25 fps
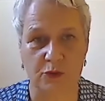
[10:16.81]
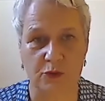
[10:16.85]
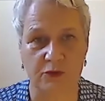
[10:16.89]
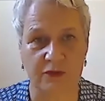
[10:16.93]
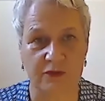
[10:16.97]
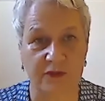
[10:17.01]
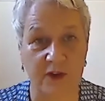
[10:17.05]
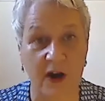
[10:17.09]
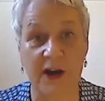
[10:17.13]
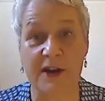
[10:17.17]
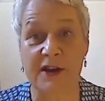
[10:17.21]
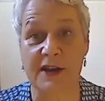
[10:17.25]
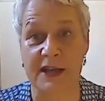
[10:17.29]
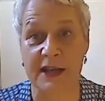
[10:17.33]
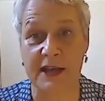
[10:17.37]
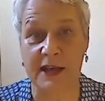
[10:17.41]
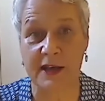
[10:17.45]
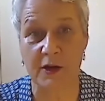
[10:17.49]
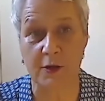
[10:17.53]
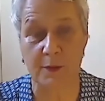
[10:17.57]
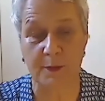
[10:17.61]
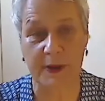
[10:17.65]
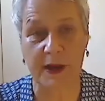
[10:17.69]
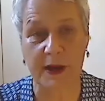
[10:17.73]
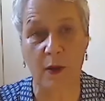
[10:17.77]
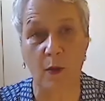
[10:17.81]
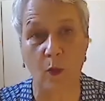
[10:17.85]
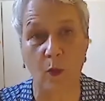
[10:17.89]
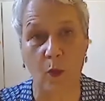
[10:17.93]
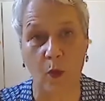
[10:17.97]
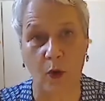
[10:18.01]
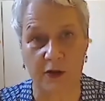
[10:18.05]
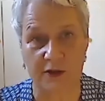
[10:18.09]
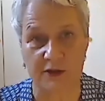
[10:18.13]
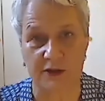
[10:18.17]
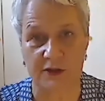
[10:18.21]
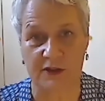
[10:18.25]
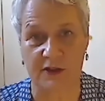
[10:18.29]
finding out about
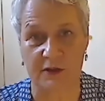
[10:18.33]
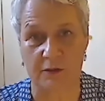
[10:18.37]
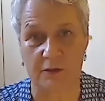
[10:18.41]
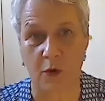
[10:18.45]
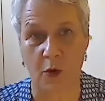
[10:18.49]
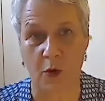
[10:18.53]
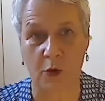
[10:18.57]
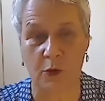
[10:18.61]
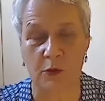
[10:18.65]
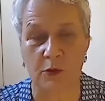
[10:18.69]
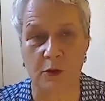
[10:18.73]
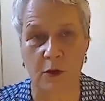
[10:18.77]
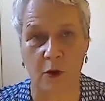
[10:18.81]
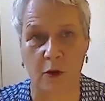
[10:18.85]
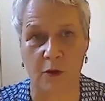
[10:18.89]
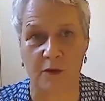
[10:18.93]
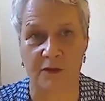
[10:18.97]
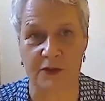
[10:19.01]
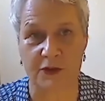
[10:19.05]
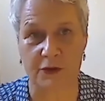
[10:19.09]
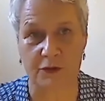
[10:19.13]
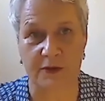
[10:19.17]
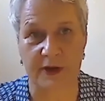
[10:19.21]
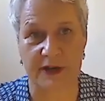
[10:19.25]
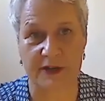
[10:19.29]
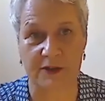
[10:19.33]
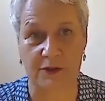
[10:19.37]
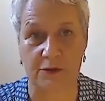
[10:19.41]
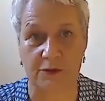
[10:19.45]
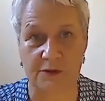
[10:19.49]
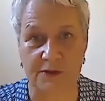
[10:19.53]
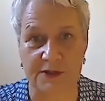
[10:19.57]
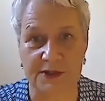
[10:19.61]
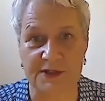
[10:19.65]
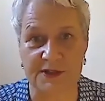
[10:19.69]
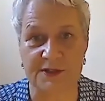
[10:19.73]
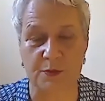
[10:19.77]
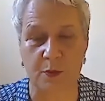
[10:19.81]
what the role of a director
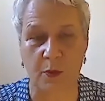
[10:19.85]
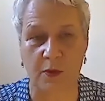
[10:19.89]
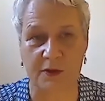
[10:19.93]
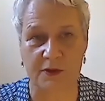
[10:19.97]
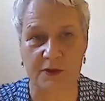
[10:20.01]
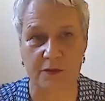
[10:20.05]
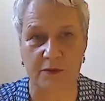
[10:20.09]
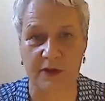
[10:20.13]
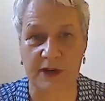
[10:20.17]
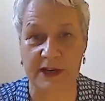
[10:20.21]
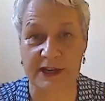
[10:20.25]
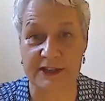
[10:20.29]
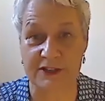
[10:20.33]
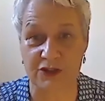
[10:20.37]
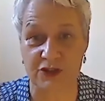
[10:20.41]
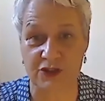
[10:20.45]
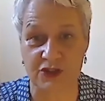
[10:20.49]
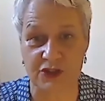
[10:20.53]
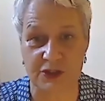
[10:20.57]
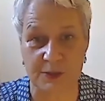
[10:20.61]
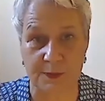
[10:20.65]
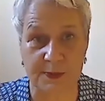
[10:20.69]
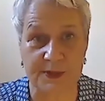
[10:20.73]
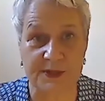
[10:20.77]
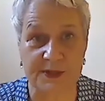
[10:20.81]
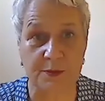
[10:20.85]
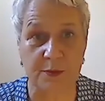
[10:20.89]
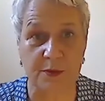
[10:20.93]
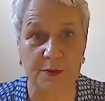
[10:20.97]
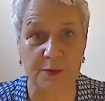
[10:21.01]
is, what the relationship is with